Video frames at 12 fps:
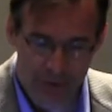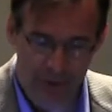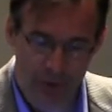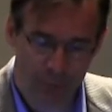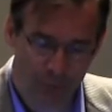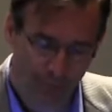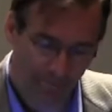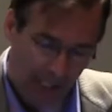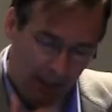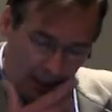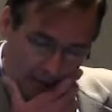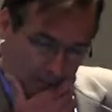So
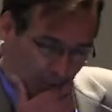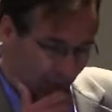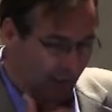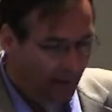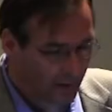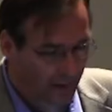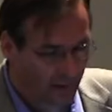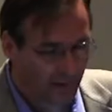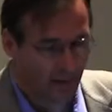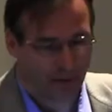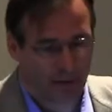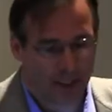
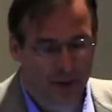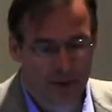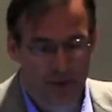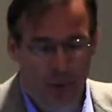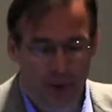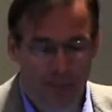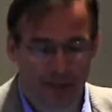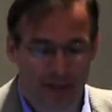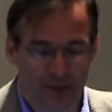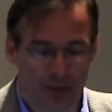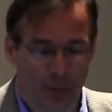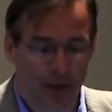here's one
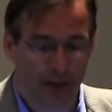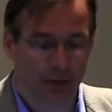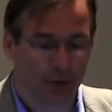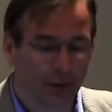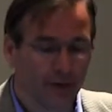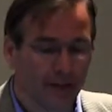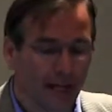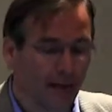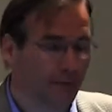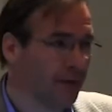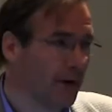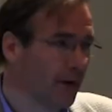place where current
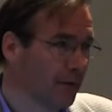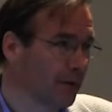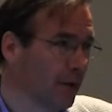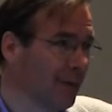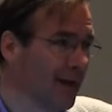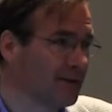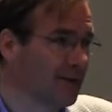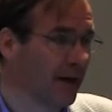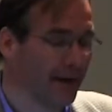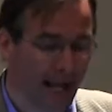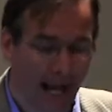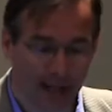data formats
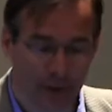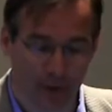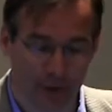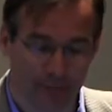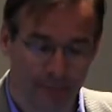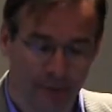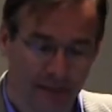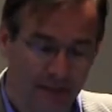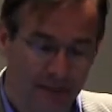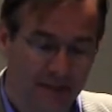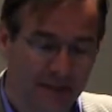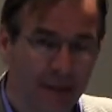are inadequate.
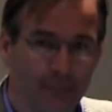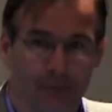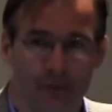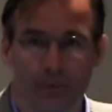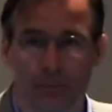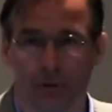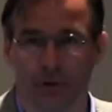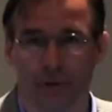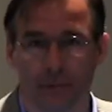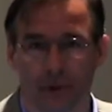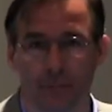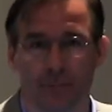This step of
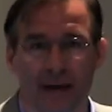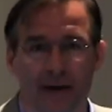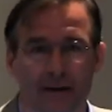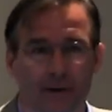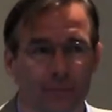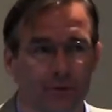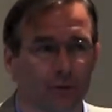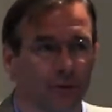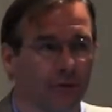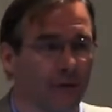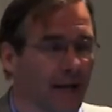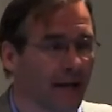comparing
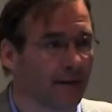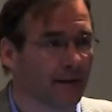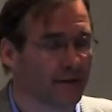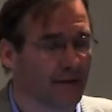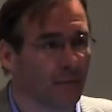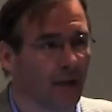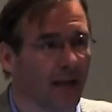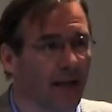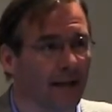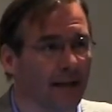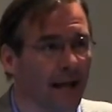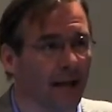observed and
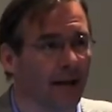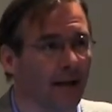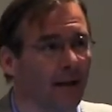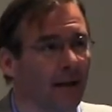simulated data,